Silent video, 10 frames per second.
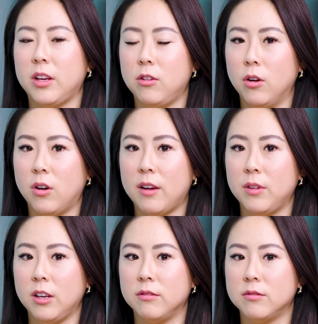like
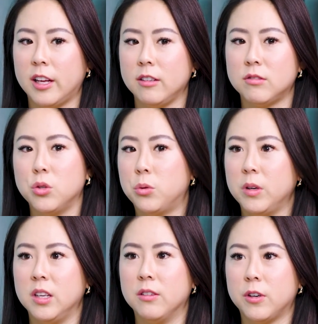having like 2,
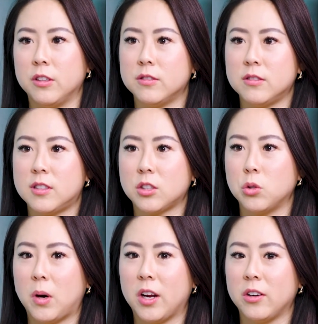3 different
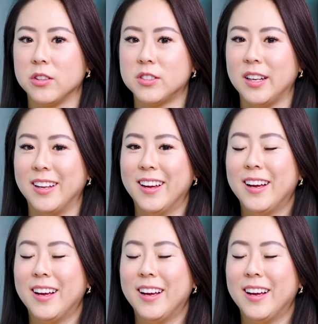sexual partners, and